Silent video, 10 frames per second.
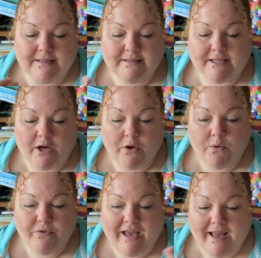
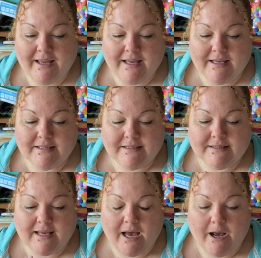So that
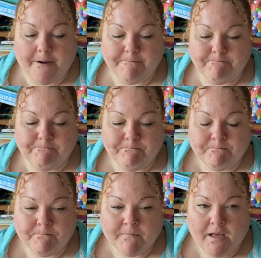is,
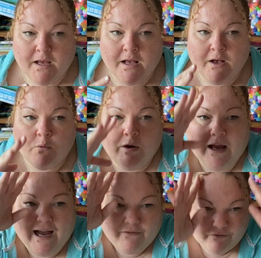we
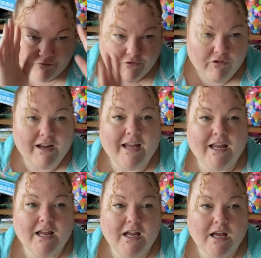have
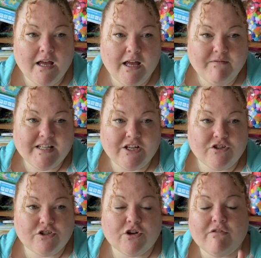free
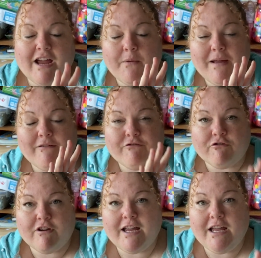invitations to create, we have
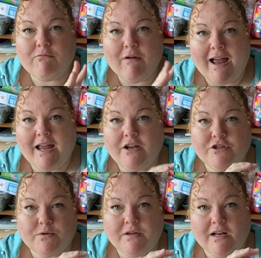free reign,
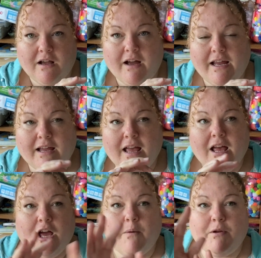do what you like,
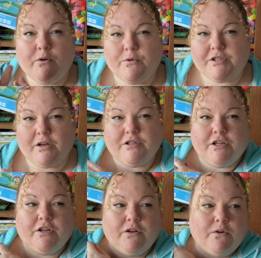and we also
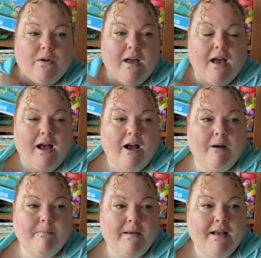do,
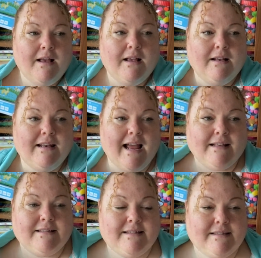
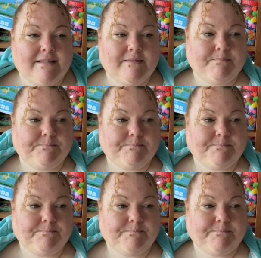let's